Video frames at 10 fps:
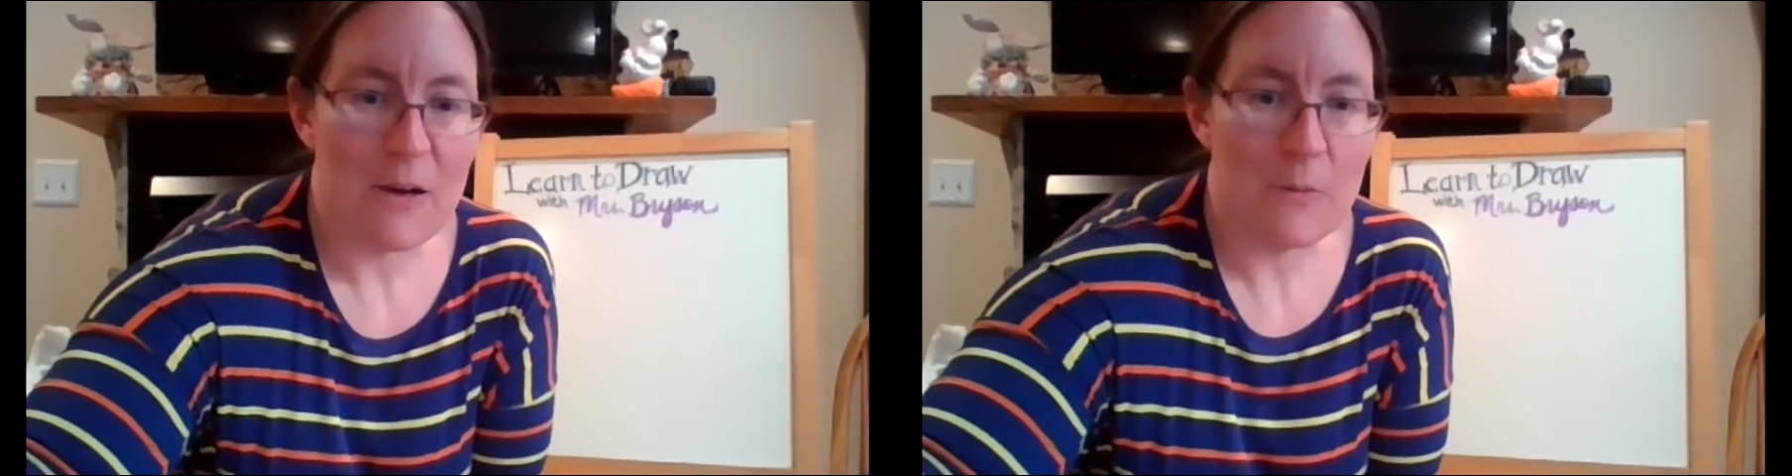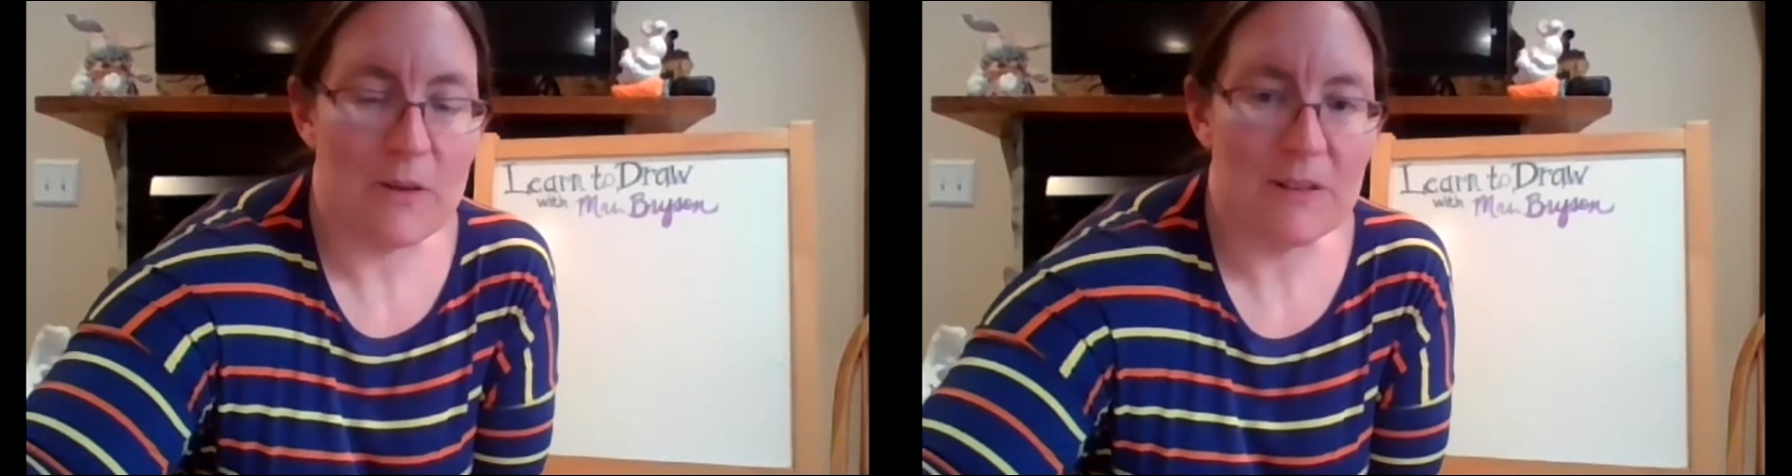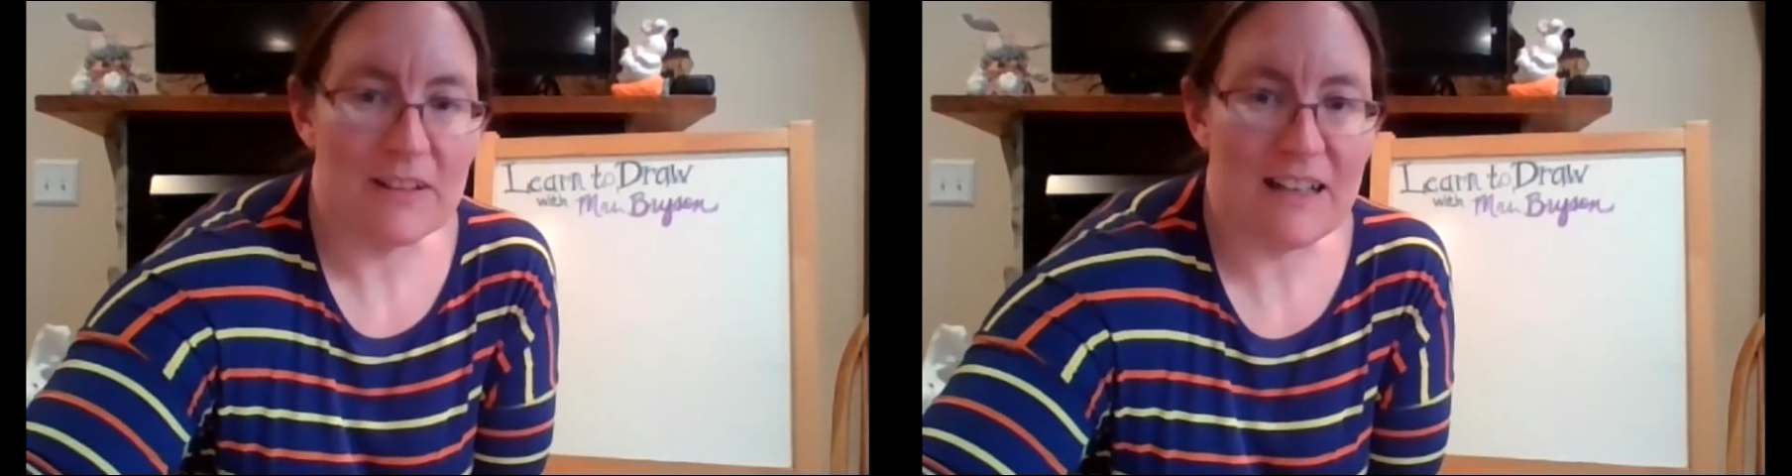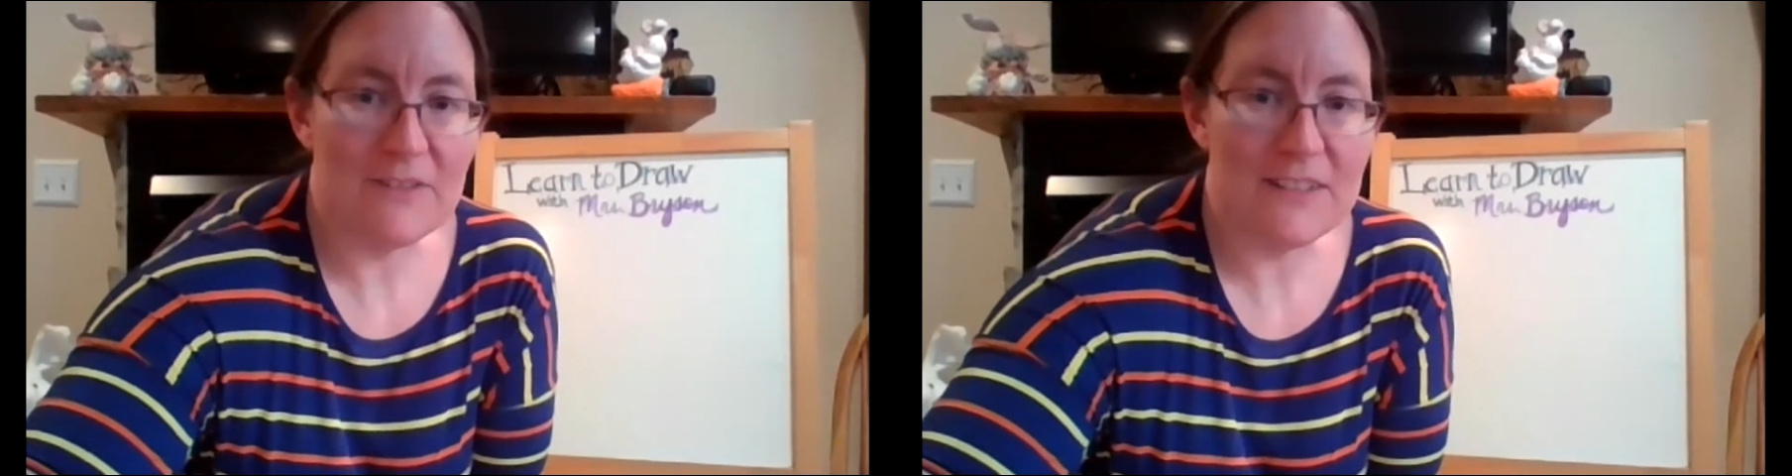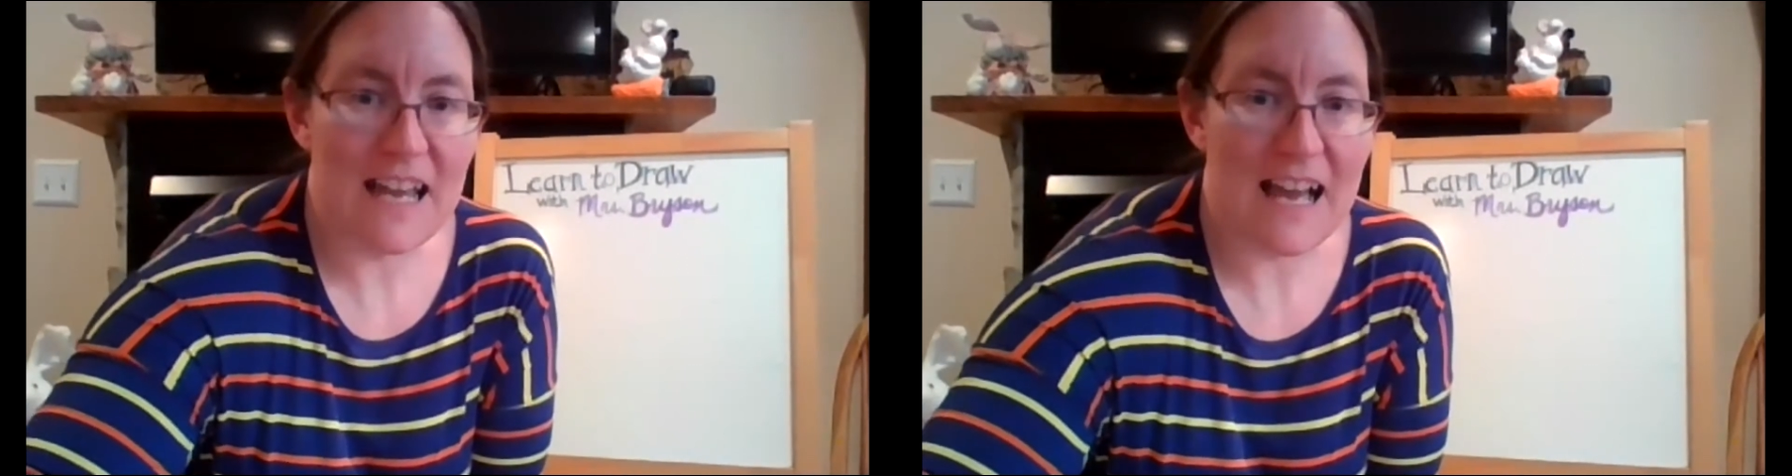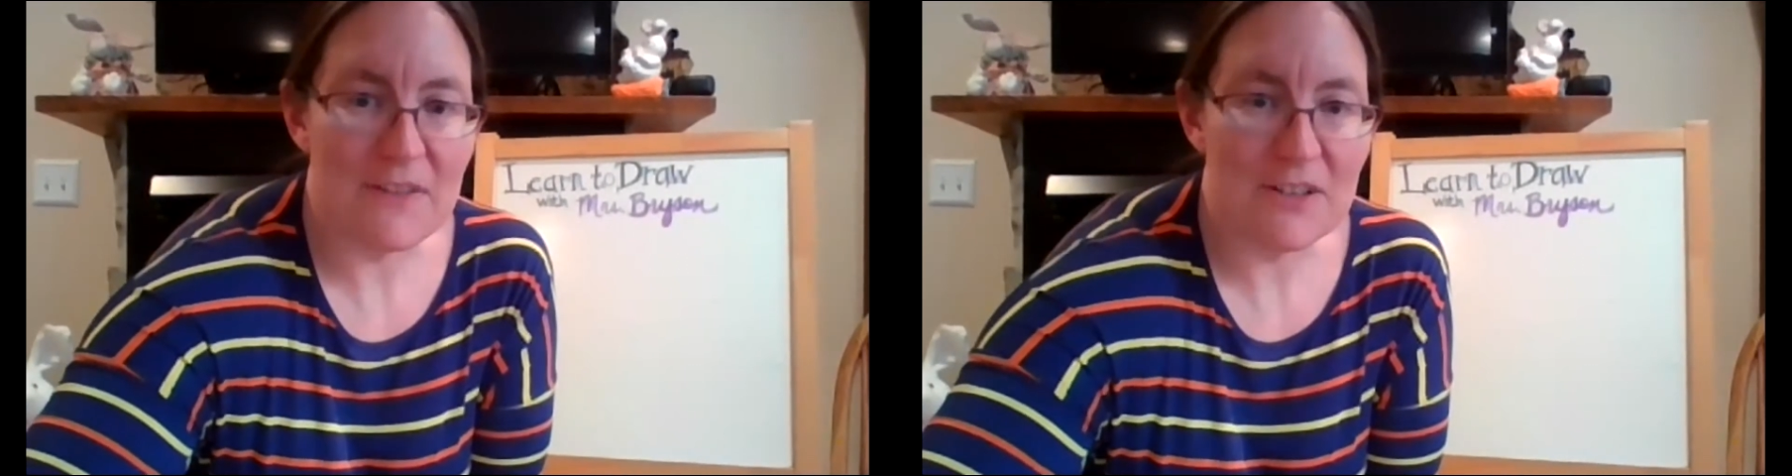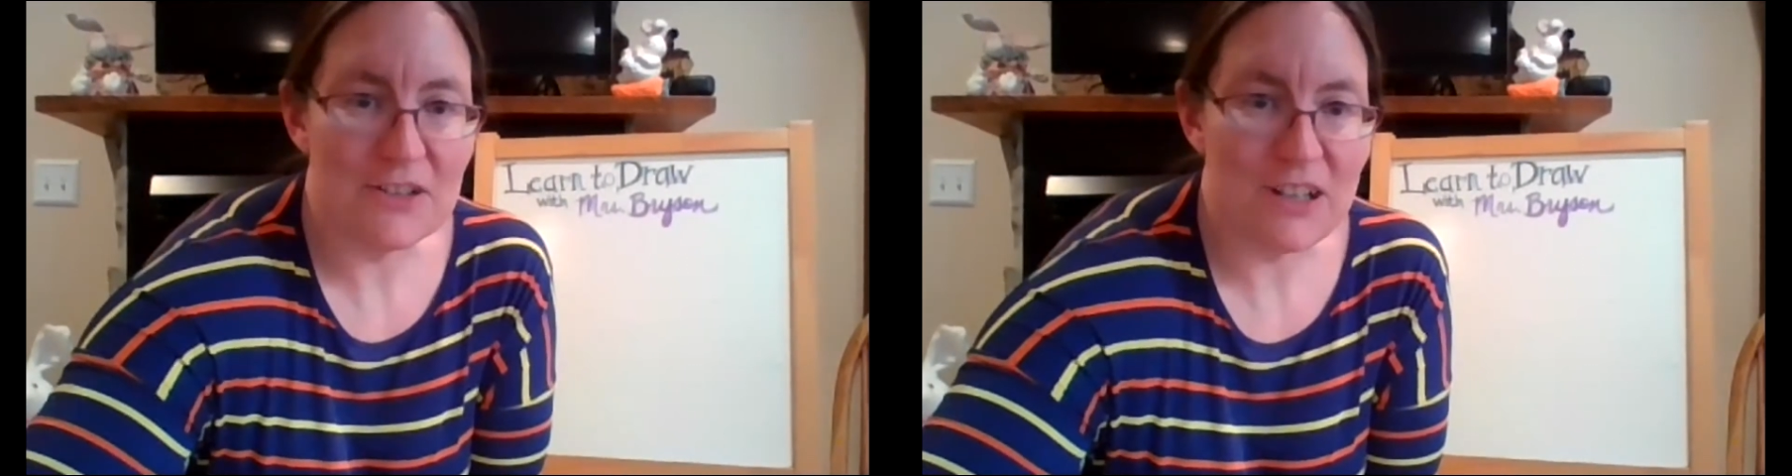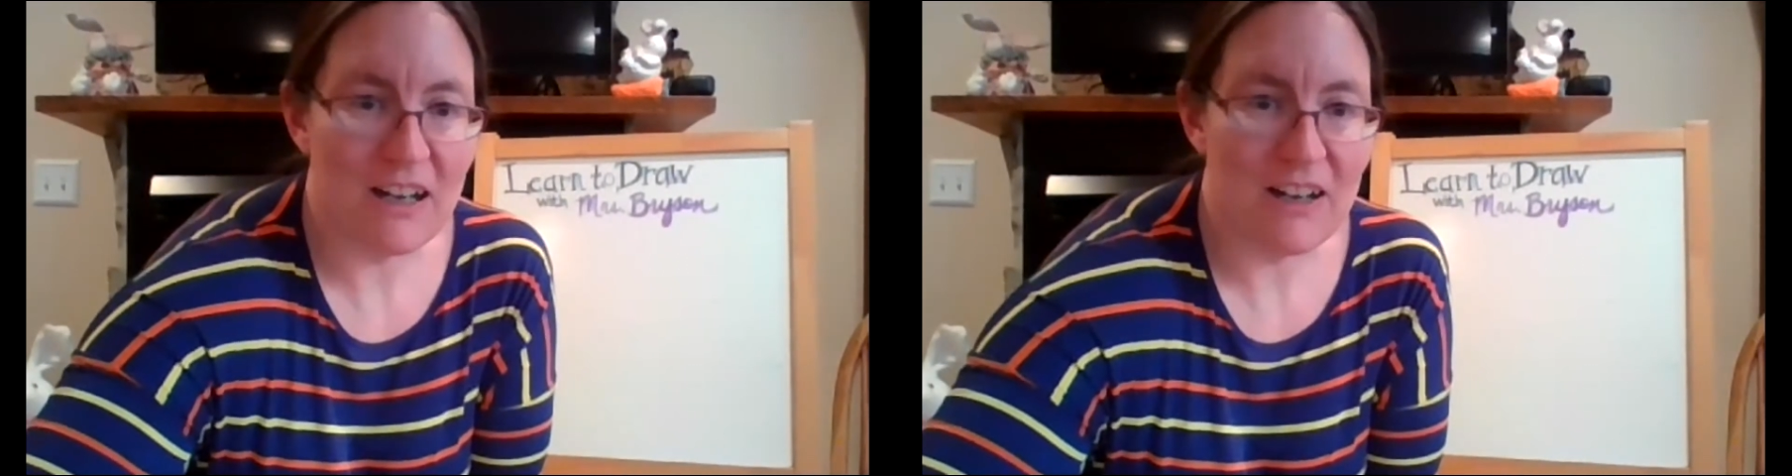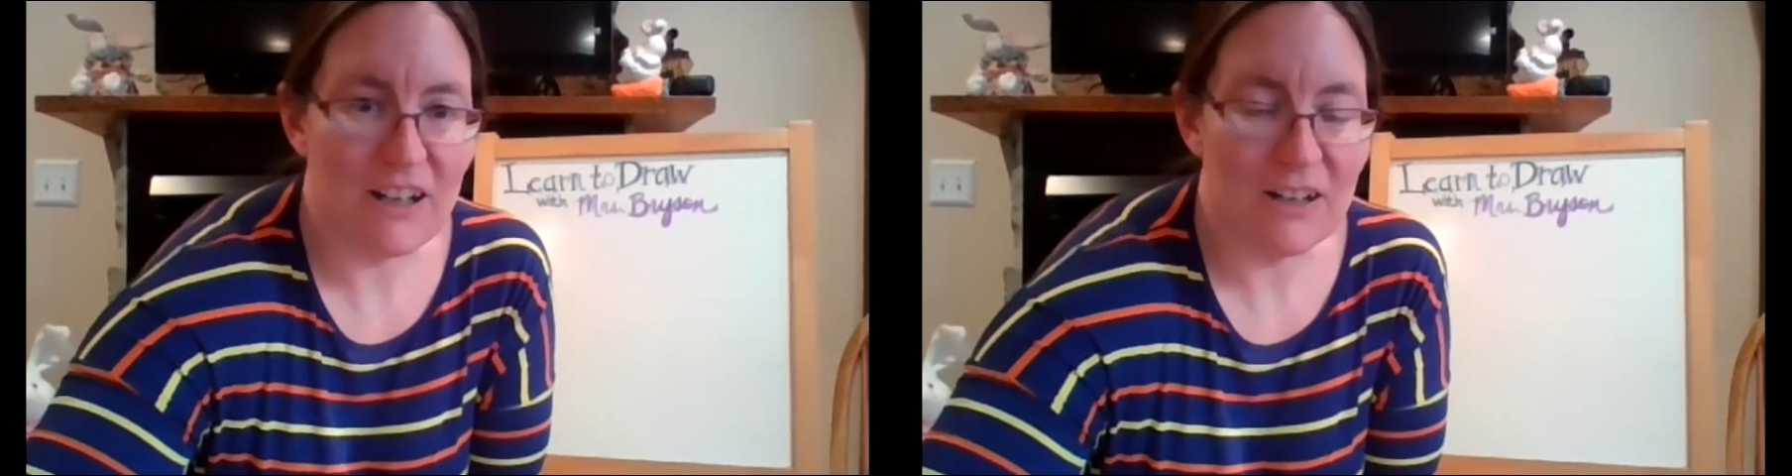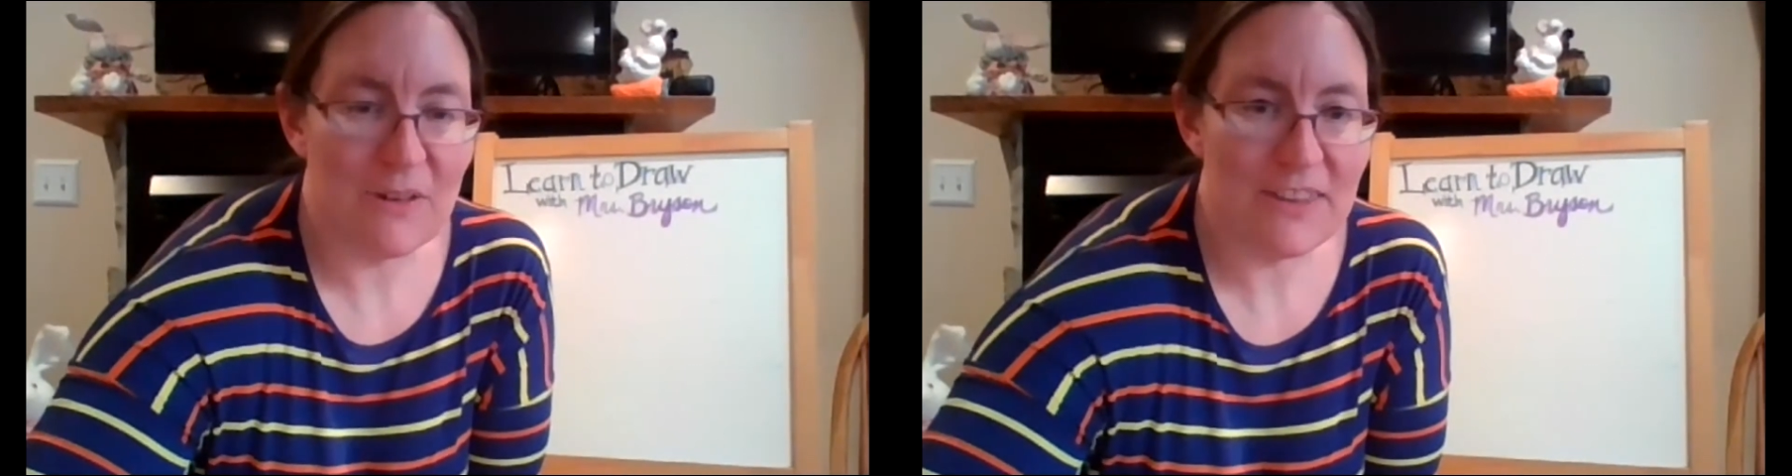we would love to have you draw
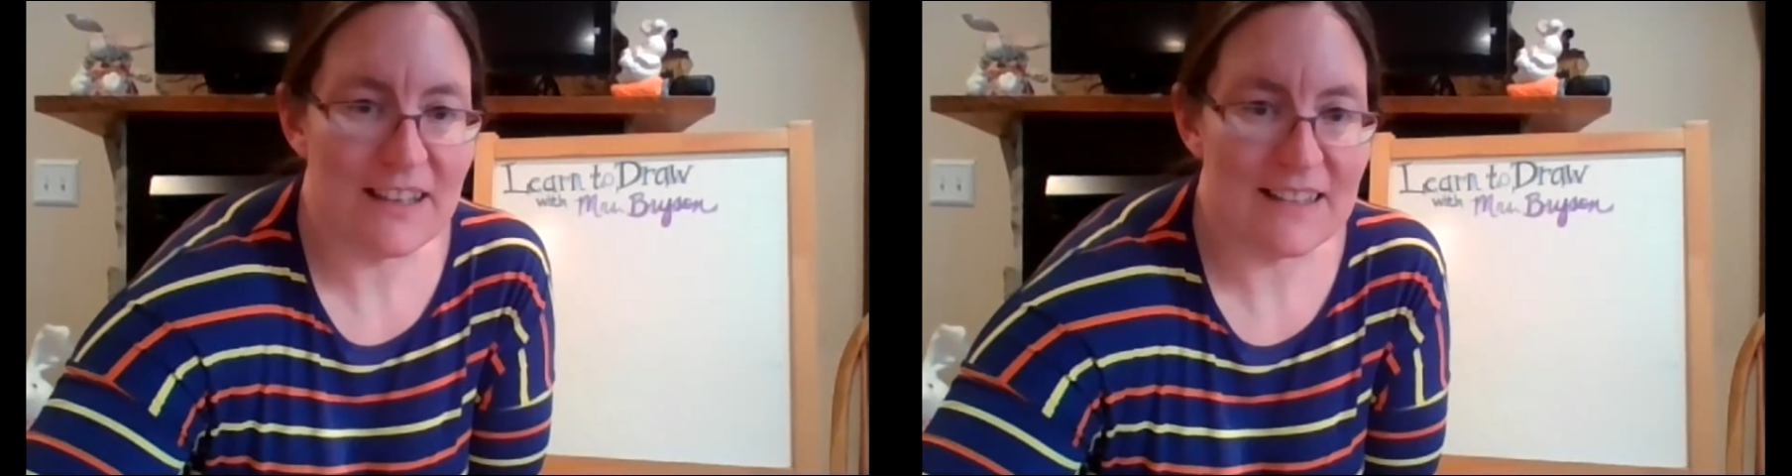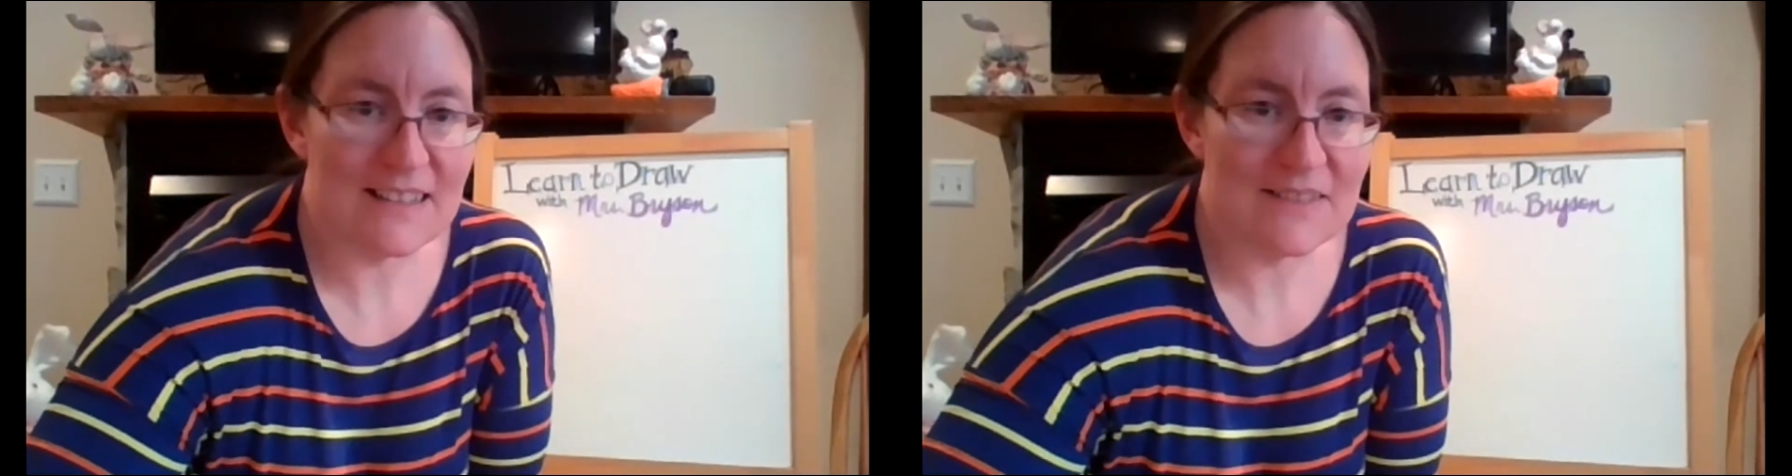along with us.